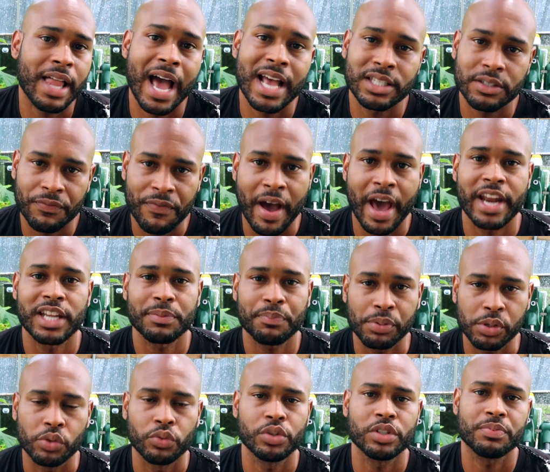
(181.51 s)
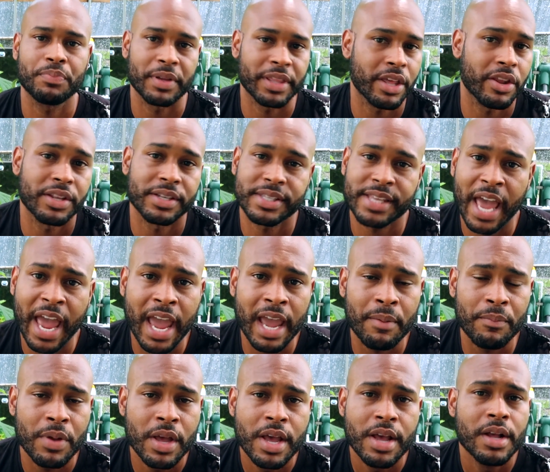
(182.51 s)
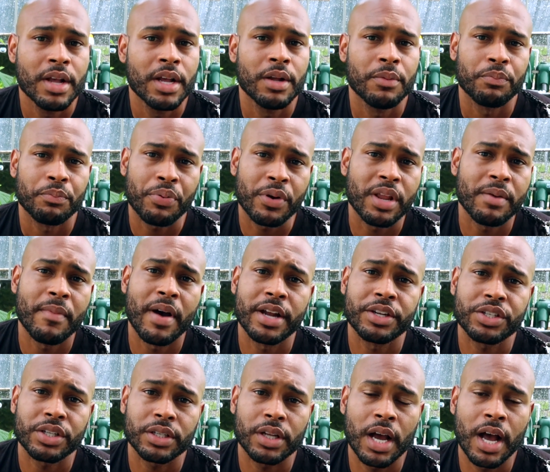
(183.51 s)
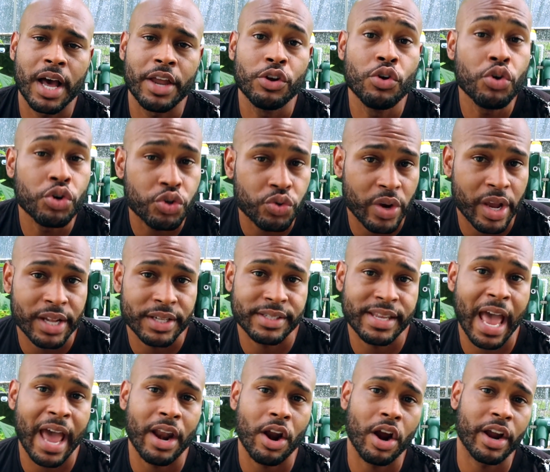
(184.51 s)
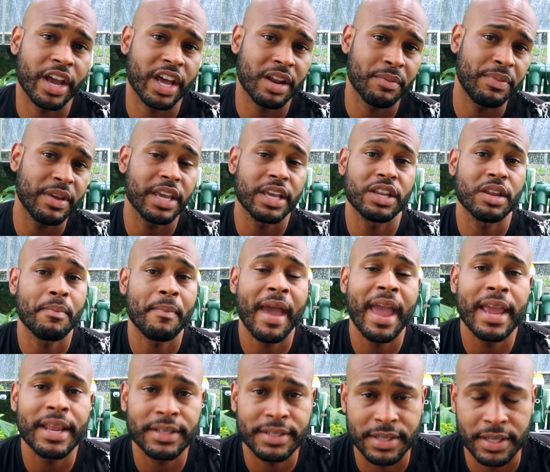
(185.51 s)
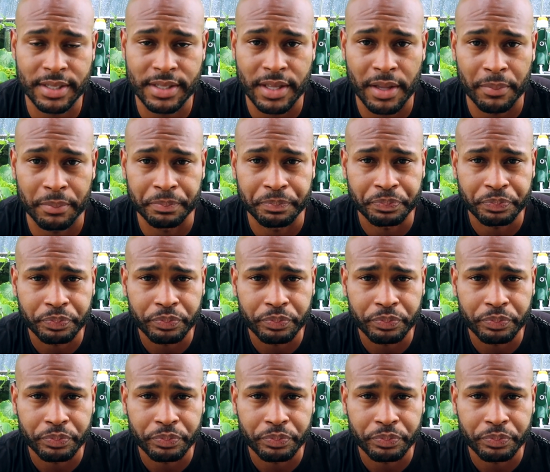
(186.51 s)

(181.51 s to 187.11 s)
classified as pollutants, but they're the same pretty much nutrients that are going to be in the main system.